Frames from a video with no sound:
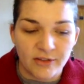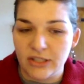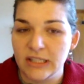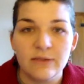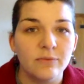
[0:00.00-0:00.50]

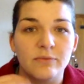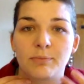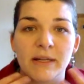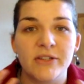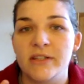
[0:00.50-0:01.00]
She
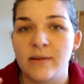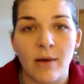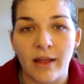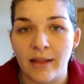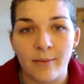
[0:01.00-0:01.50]
bunches them
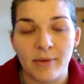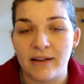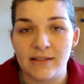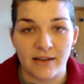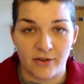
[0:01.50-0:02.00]
all up
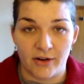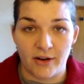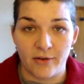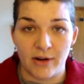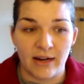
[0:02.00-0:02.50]
and it's under her
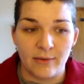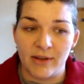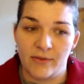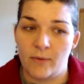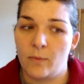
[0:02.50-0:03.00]
coat
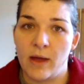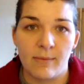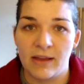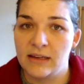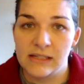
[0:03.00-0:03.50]
anyway, so why
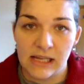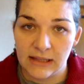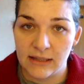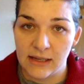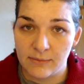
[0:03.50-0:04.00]
am I going to
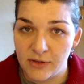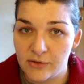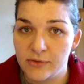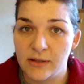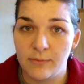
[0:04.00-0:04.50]
take the time to
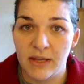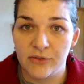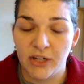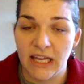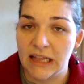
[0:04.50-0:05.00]
do some
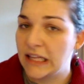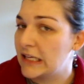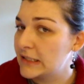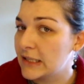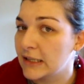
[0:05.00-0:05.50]
intricate
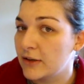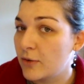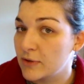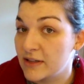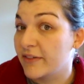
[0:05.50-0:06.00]
lace that
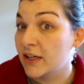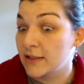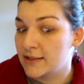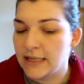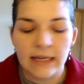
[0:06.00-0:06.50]
no one's ever
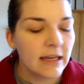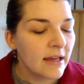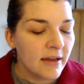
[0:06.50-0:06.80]
going to see?